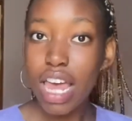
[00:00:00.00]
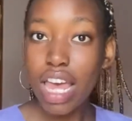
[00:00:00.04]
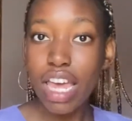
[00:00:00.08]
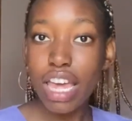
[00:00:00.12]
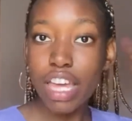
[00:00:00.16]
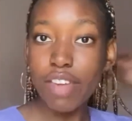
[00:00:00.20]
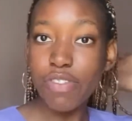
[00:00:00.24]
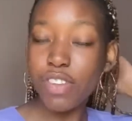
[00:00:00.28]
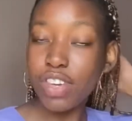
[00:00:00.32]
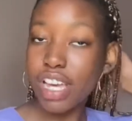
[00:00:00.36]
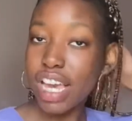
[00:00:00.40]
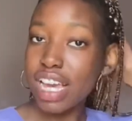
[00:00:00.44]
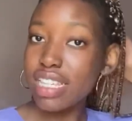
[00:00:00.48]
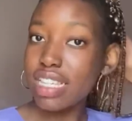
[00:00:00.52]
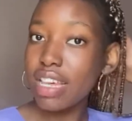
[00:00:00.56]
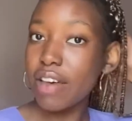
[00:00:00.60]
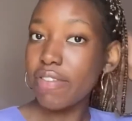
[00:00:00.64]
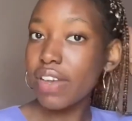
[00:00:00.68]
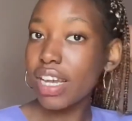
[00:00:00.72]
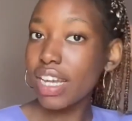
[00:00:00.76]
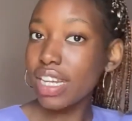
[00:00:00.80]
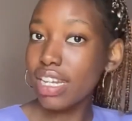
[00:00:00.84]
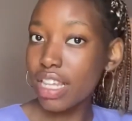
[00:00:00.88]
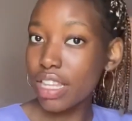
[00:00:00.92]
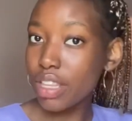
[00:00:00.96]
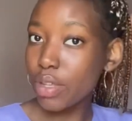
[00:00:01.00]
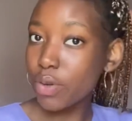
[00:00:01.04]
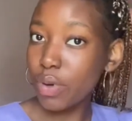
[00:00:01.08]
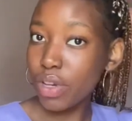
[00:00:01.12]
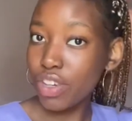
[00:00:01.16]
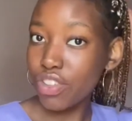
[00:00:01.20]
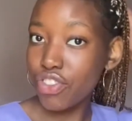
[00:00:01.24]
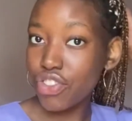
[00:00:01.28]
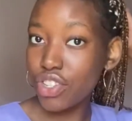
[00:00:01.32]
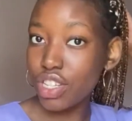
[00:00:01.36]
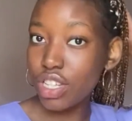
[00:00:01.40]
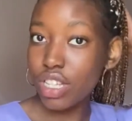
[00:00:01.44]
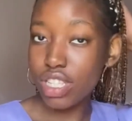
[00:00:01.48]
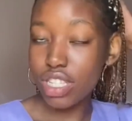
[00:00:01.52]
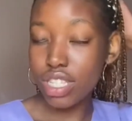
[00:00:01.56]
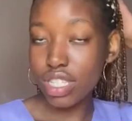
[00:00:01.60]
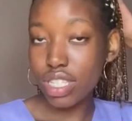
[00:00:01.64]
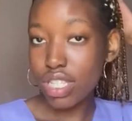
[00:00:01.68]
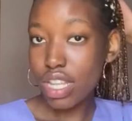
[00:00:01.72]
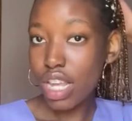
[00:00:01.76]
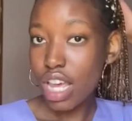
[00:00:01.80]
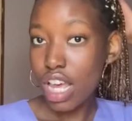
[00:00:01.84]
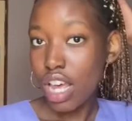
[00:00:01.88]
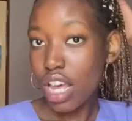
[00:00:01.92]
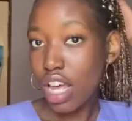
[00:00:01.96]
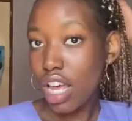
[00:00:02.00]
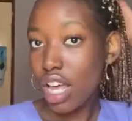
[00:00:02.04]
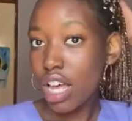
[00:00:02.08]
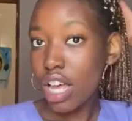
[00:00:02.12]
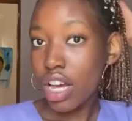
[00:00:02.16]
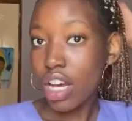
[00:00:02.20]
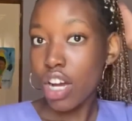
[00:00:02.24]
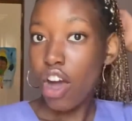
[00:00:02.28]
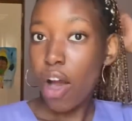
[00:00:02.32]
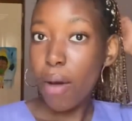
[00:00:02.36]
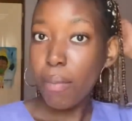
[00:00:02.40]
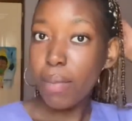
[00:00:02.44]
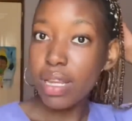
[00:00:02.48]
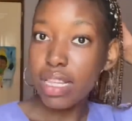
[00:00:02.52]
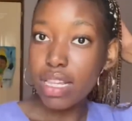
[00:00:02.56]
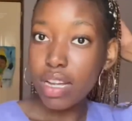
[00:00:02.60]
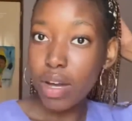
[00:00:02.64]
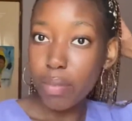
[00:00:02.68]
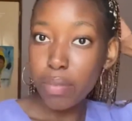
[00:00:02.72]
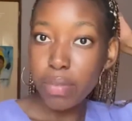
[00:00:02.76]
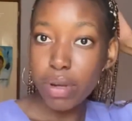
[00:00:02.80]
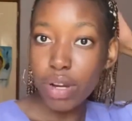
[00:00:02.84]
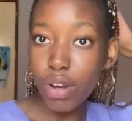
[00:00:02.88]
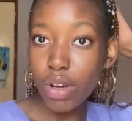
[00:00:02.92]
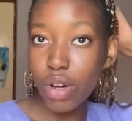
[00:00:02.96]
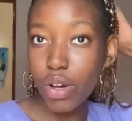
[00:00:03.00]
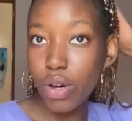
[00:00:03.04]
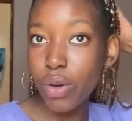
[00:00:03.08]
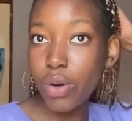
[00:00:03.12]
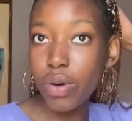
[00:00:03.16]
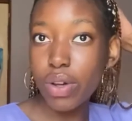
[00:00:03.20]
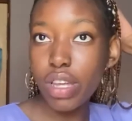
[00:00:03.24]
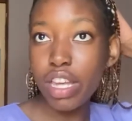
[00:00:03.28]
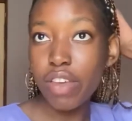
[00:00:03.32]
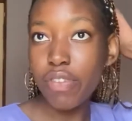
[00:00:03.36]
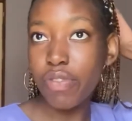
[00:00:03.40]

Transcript: If you guys have any other questions, comment down below.